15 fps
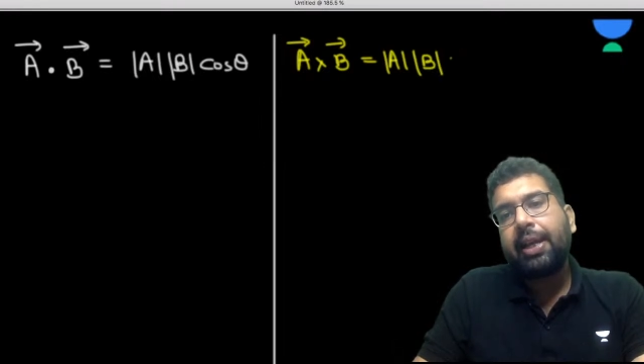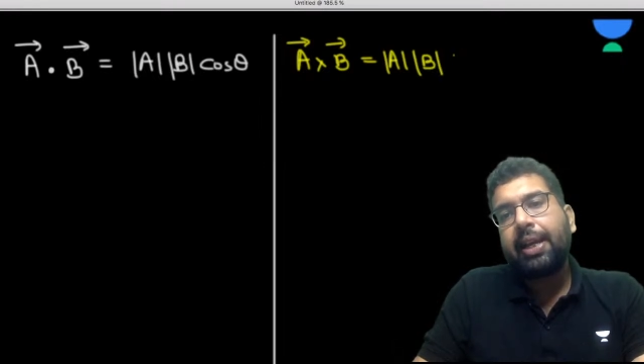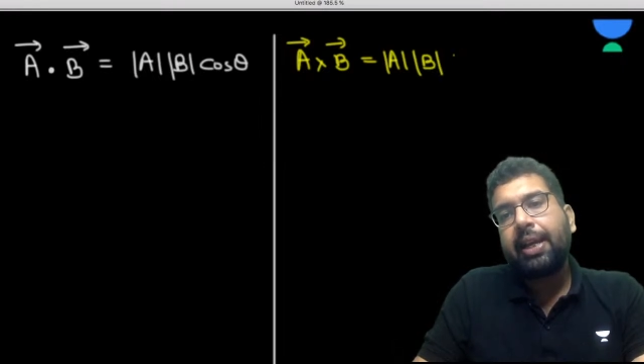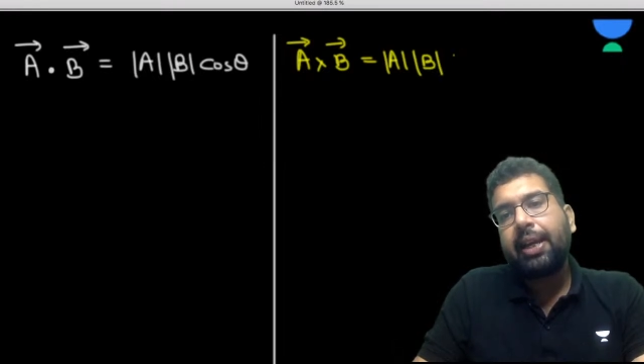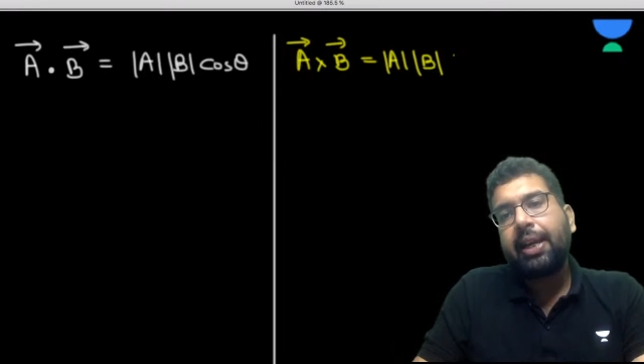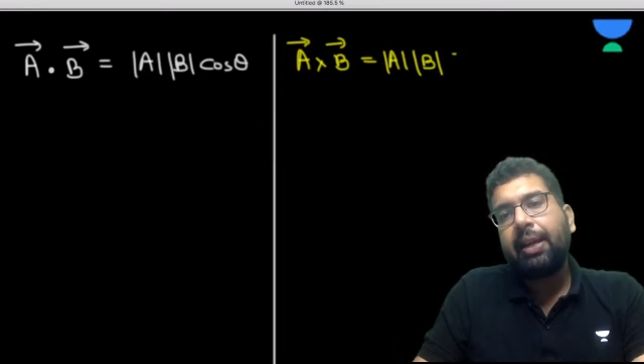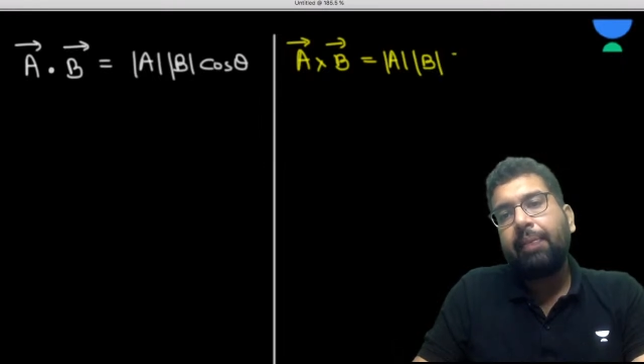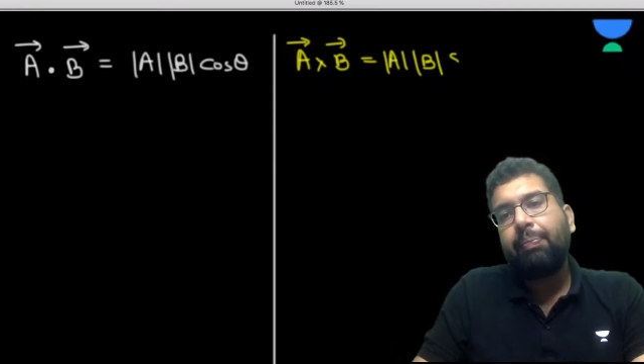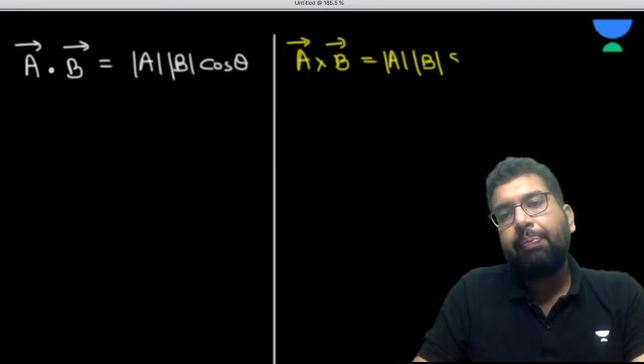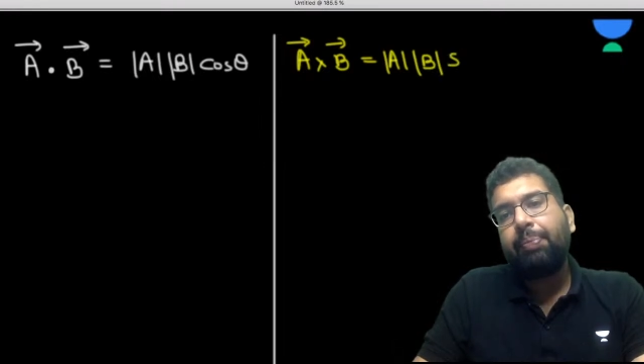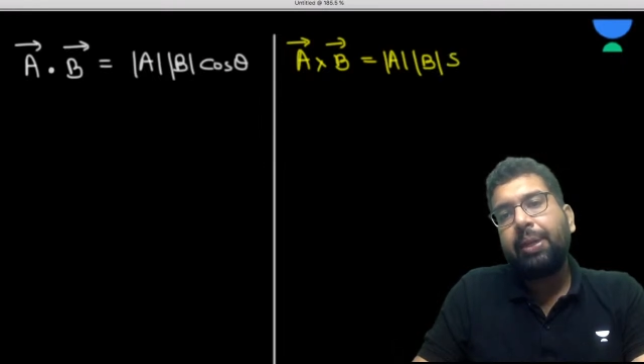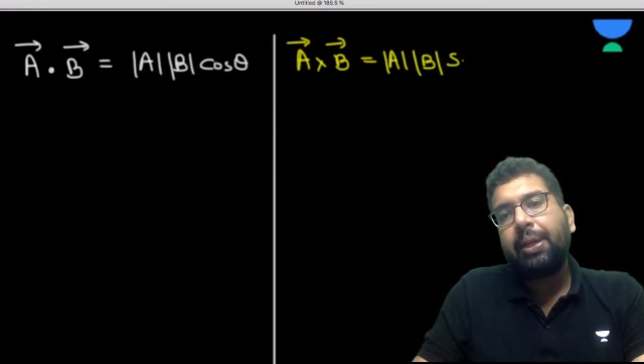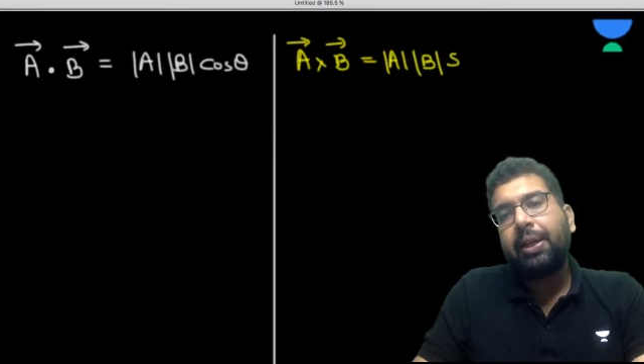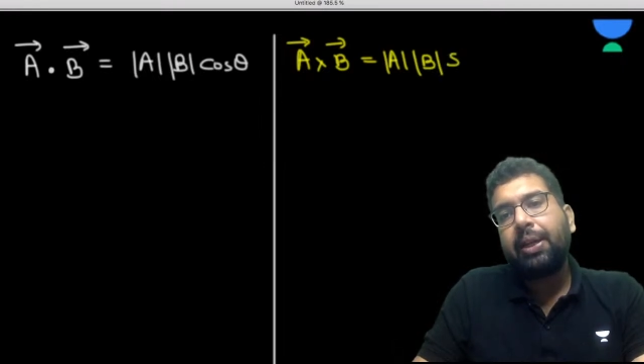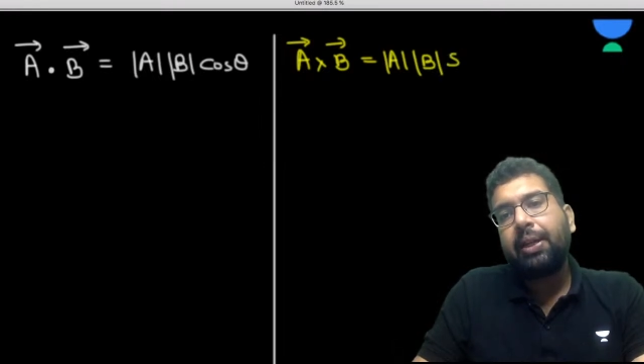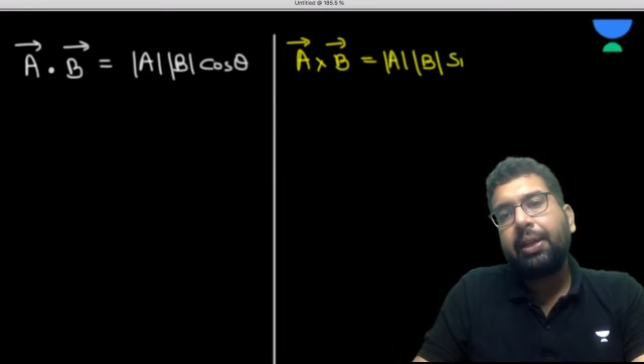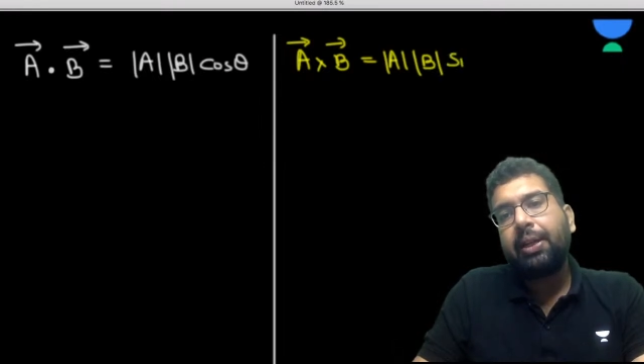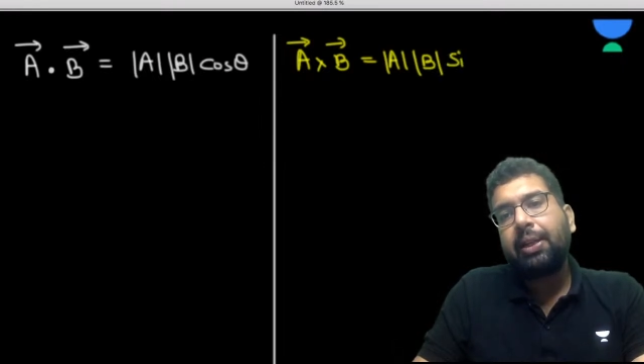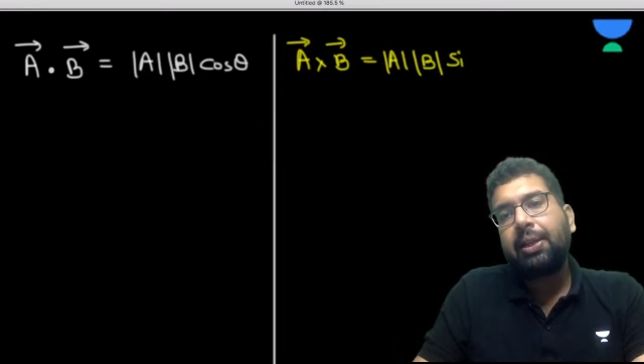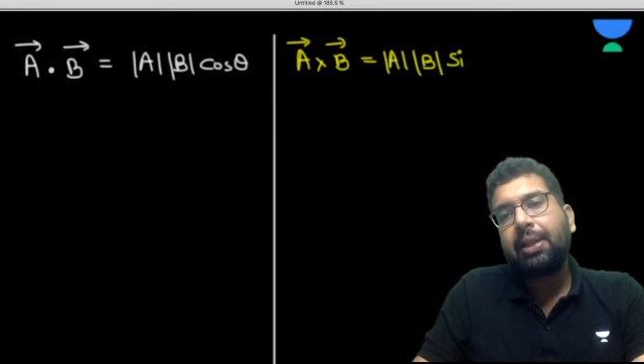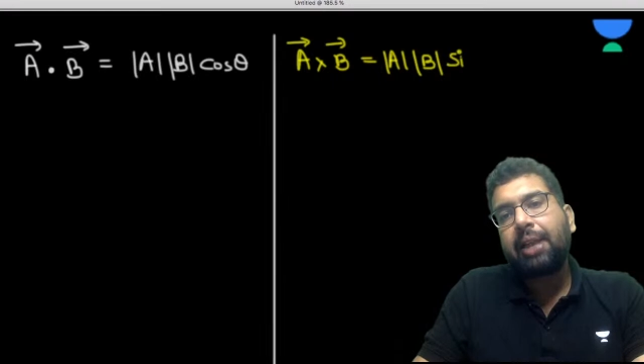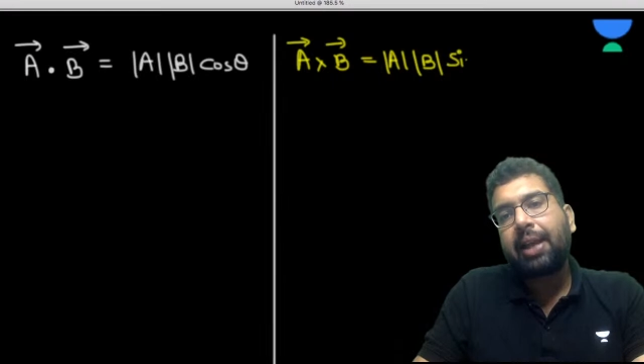AB
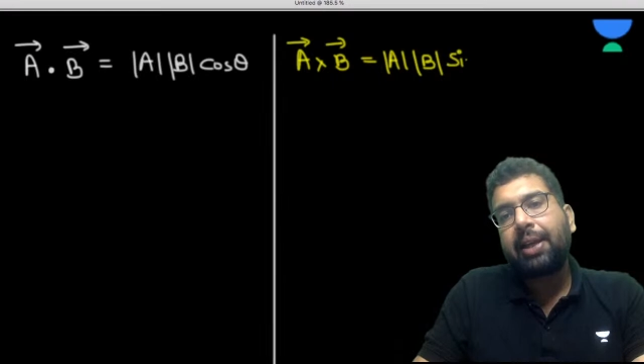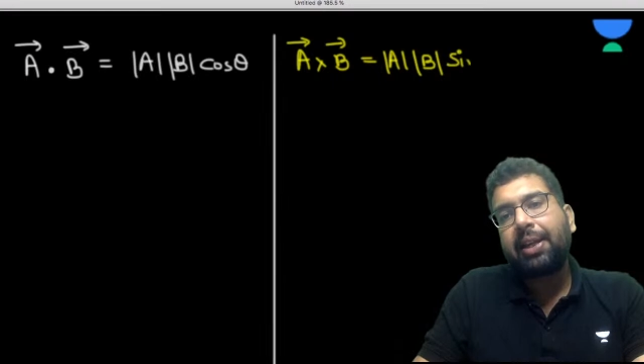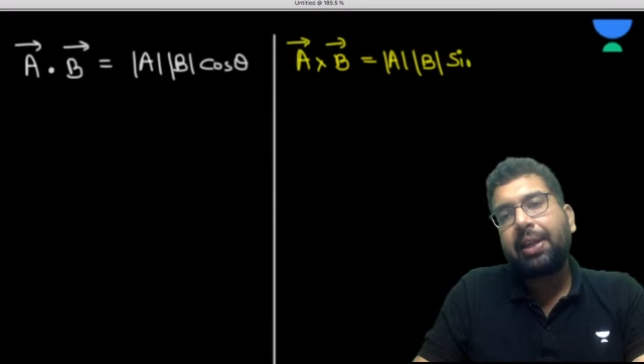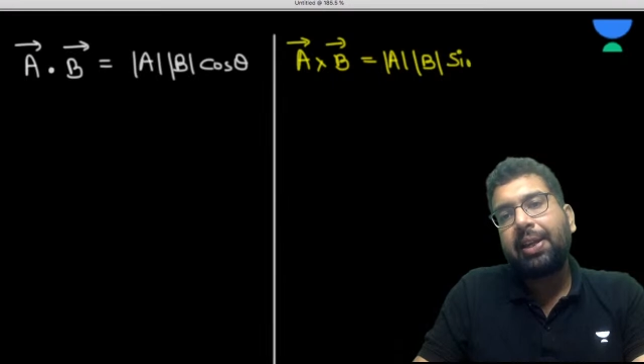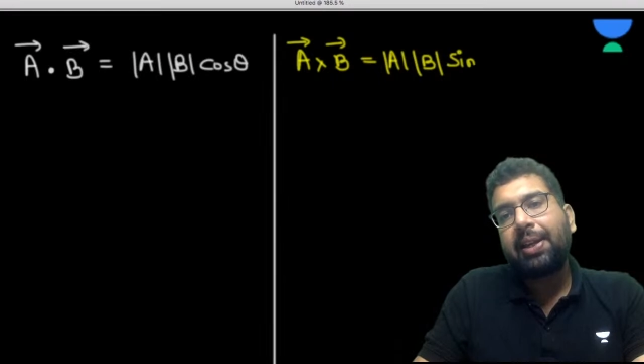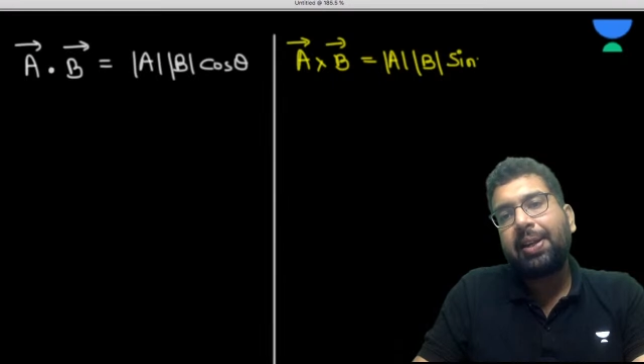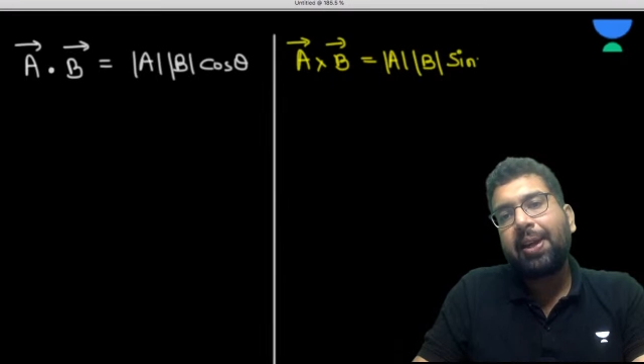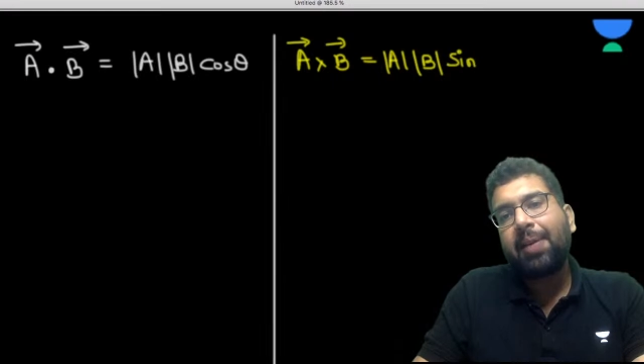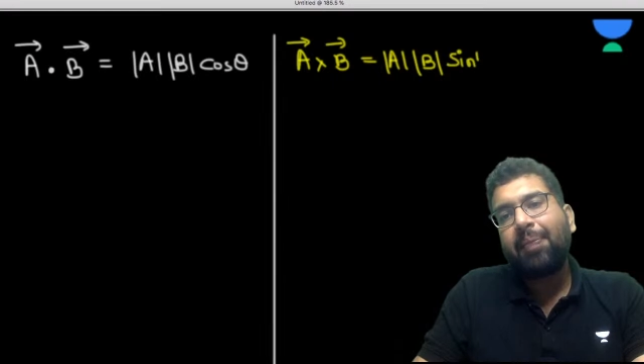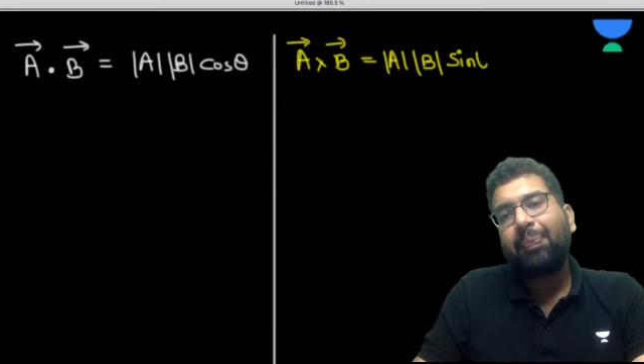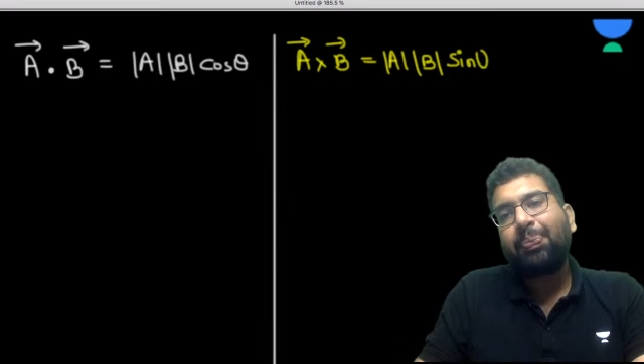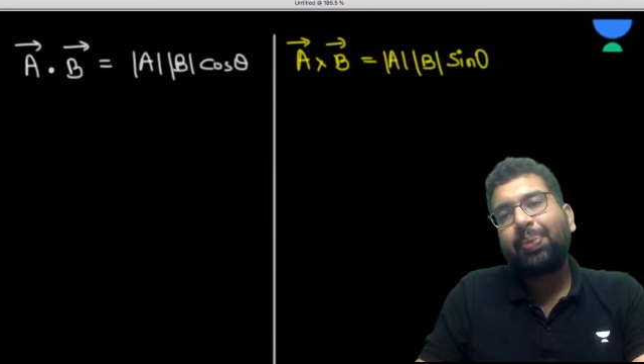sine theta.